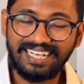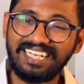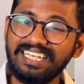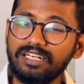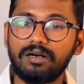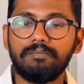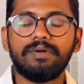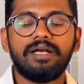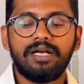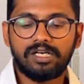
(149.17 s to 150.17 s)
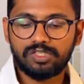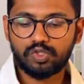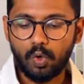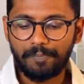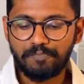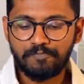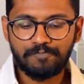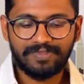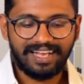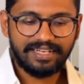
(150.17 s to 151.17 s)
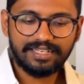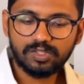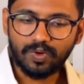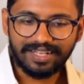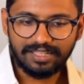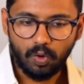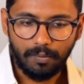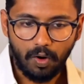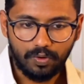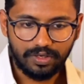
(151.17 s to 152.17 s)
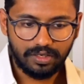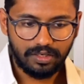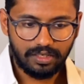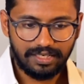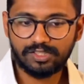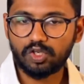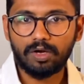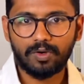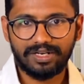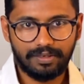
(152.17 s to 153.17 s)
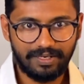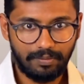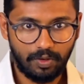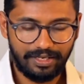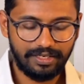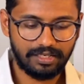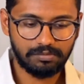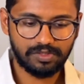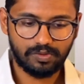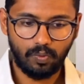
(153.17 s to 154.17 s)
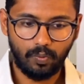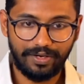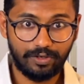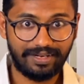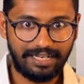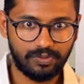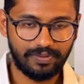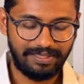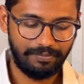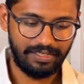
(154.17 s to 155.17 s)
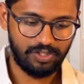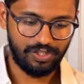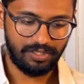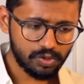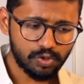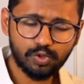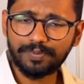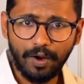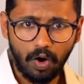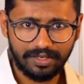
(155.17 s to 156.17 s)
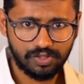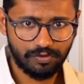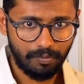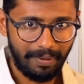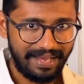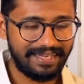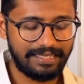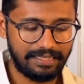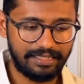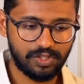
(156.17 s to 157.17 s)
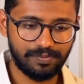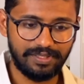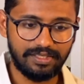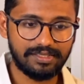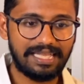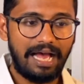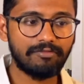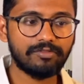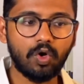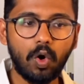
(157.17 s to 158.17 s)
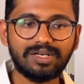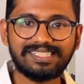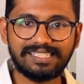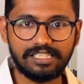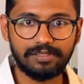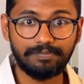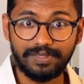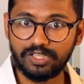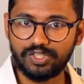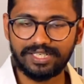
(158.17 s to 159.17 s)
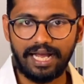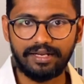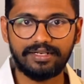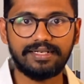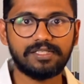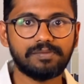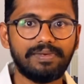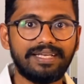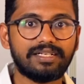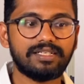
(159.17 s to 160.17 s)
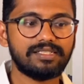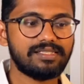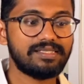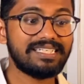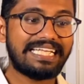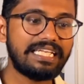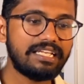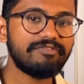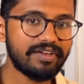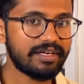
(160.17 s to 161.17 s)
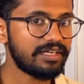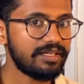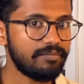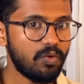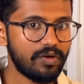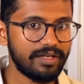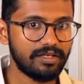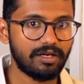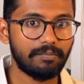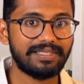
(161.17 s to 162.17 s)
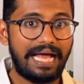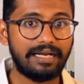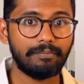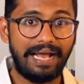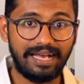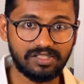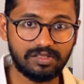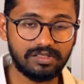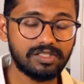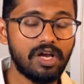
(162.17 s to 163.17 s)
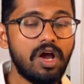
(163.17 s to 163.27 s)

income. So here's what I know about let's talk about a little bit about incomes when you graduate with a phd so to be honest from my experience i have not seen phd candidates make significantly more income than masters